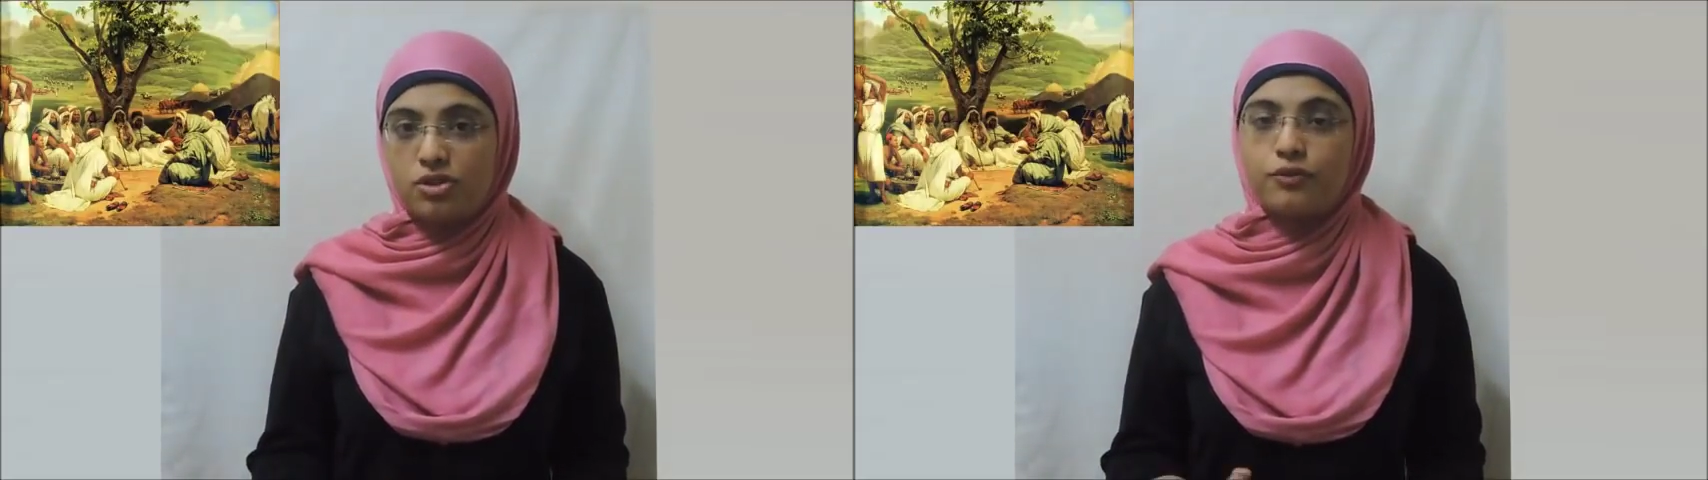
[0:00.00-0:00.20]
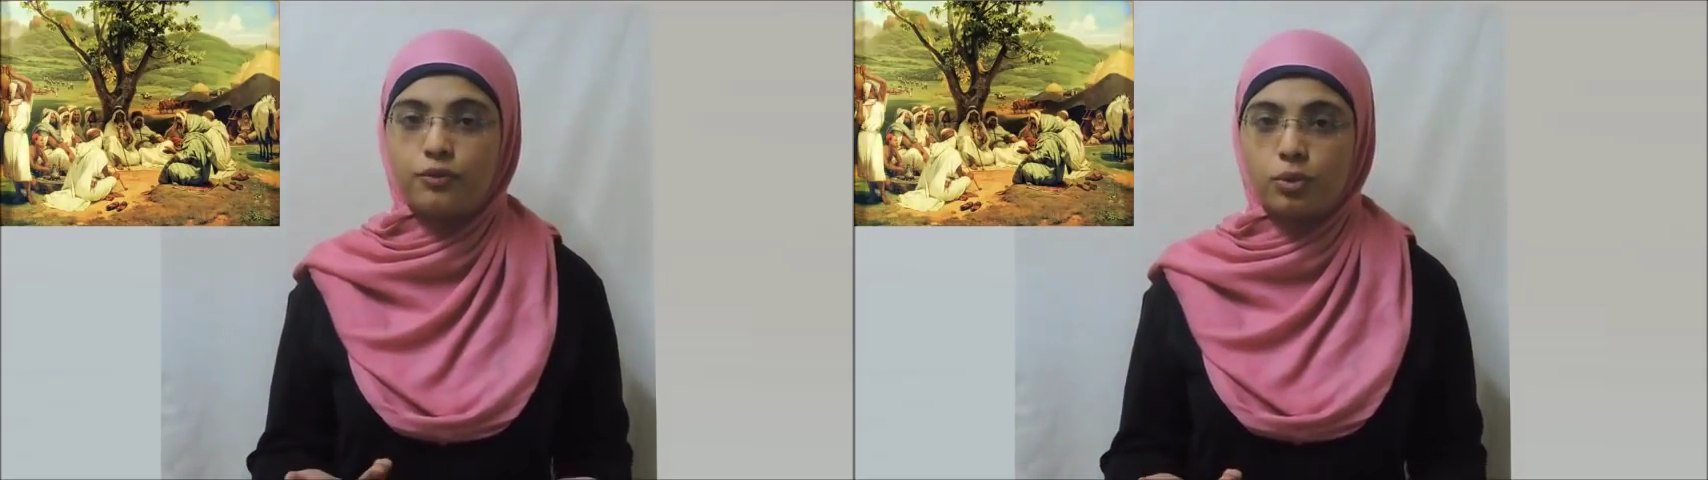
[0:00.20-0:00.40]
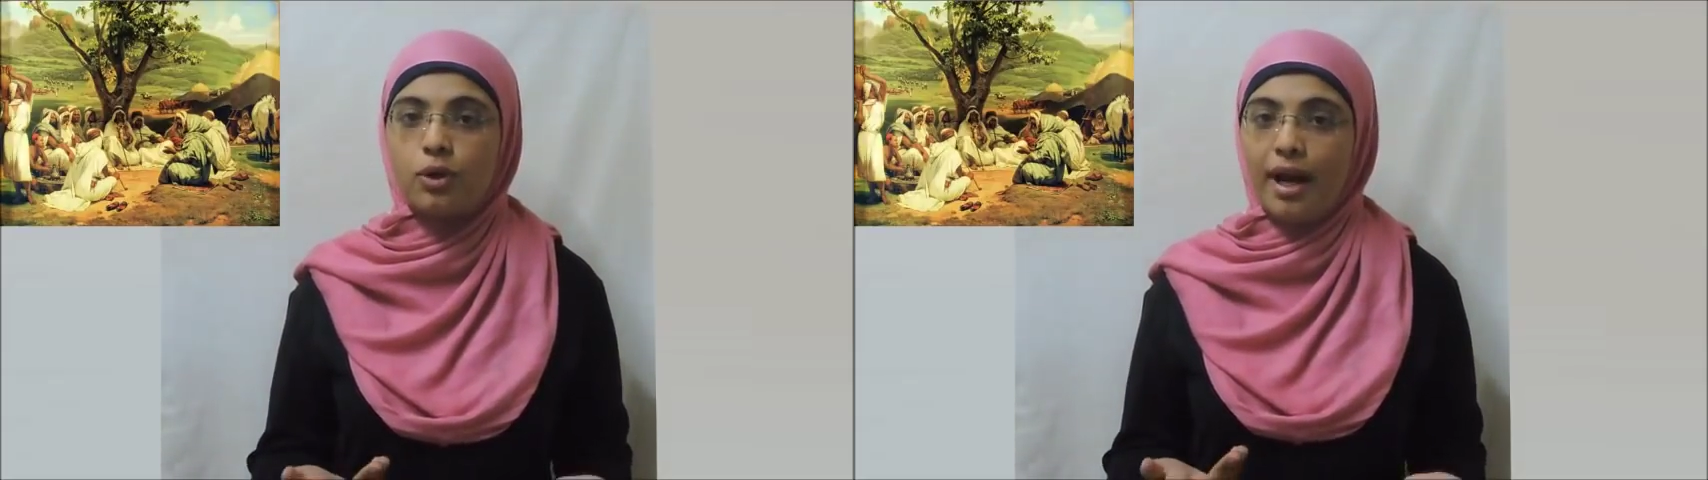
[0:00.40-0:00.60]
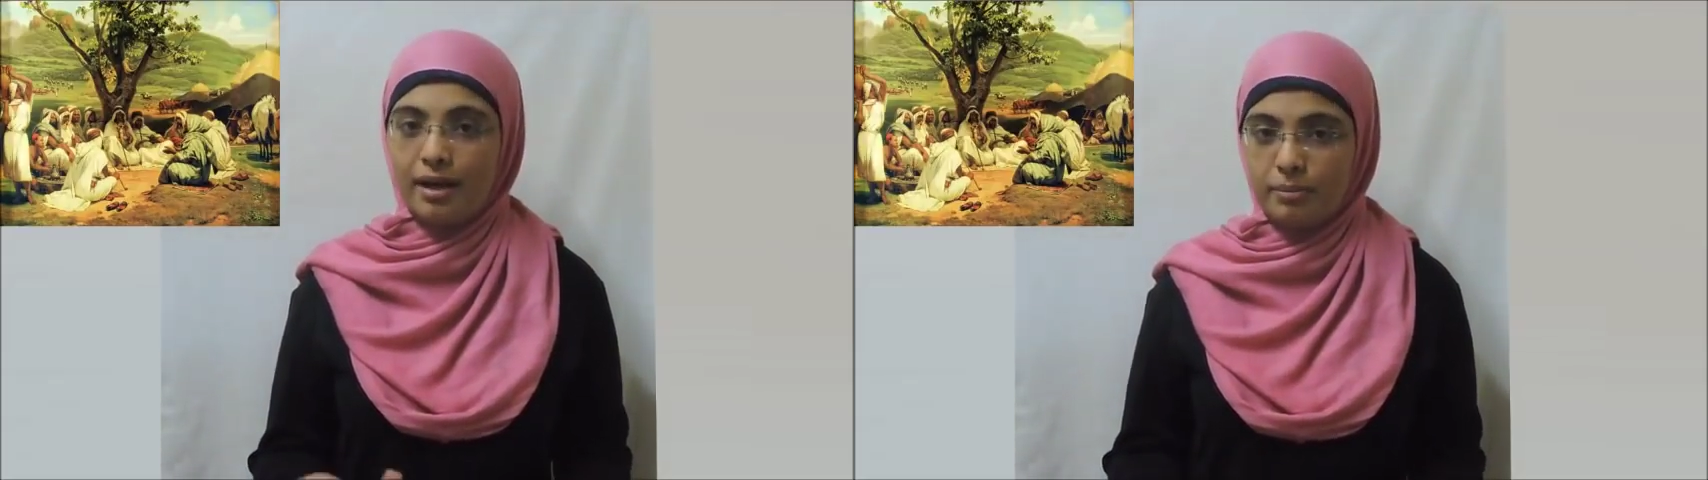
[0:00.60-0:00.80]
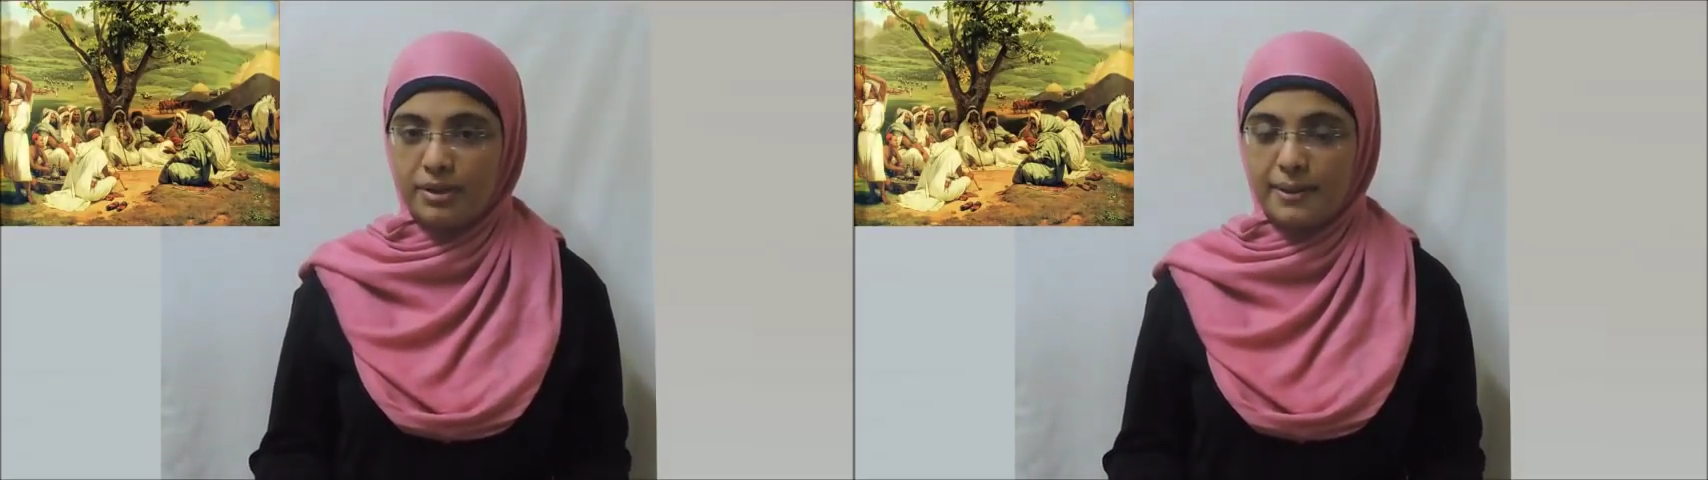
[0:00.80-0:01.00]
for
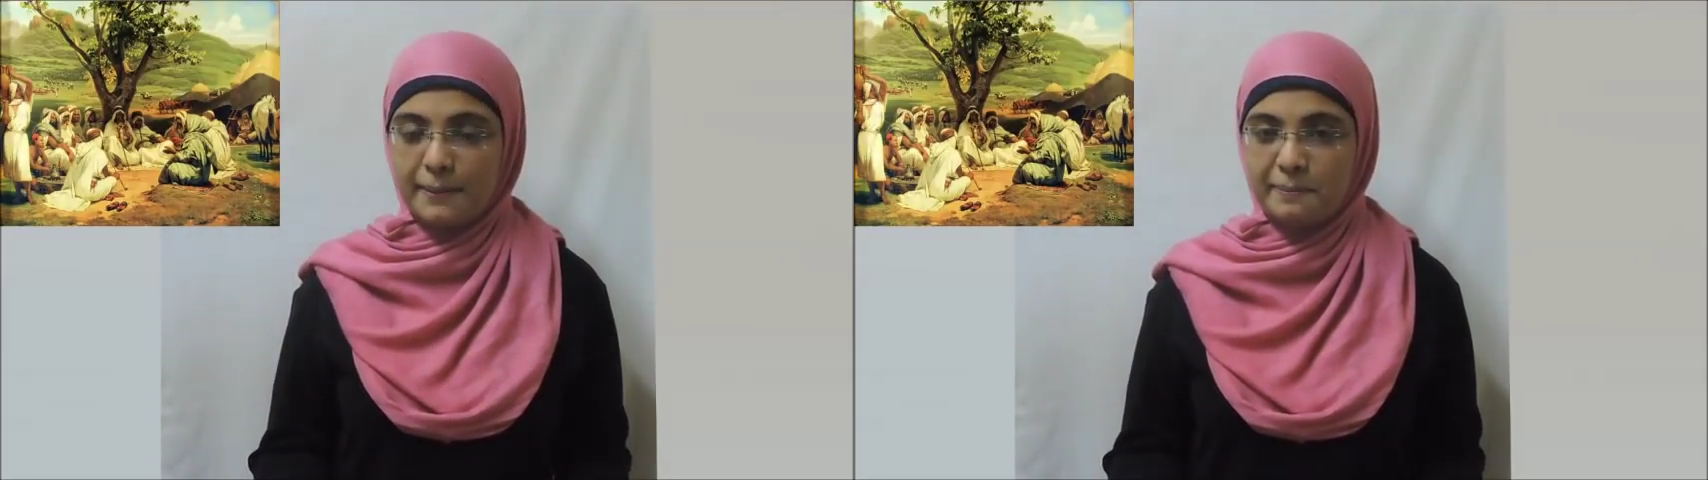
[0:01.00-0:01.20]
Arabic.